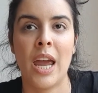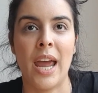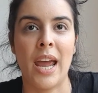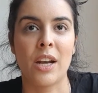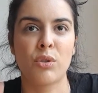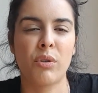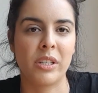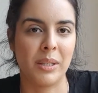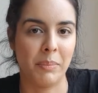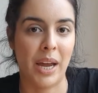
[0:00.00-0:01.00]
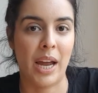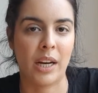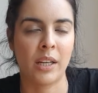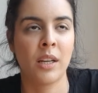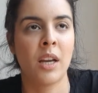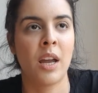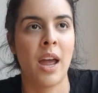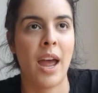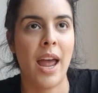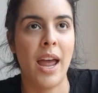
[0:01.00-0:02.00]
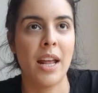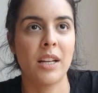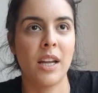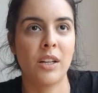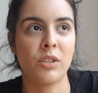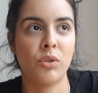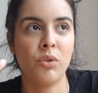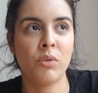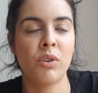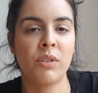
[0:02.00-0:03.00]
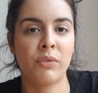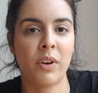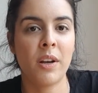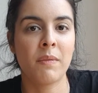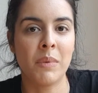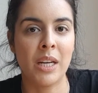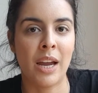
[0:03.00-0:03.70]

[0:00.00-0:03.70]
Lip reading: and towards the back. And 2 rows in front of me,